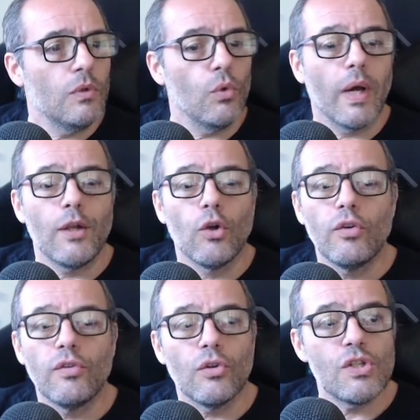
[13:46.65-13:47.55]
You can
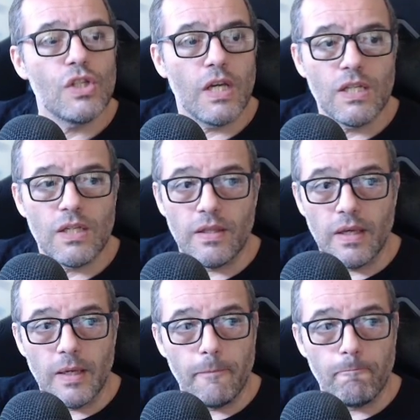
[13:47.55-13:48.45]
also change
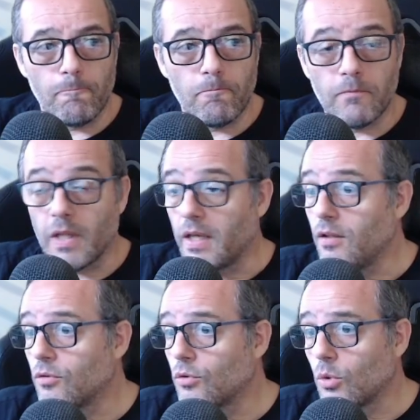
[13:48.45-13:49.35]
the
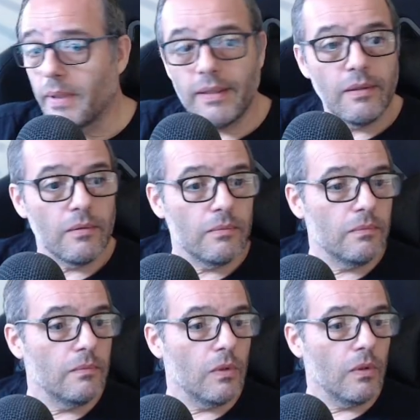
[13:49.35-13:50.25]
instrument,
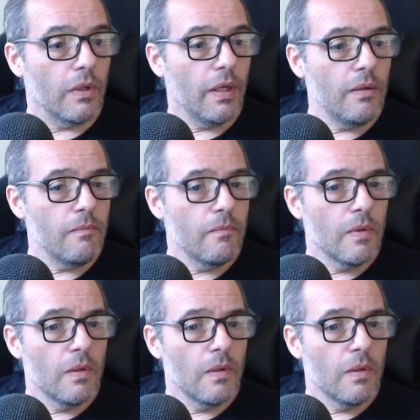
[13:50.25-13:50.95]
okay?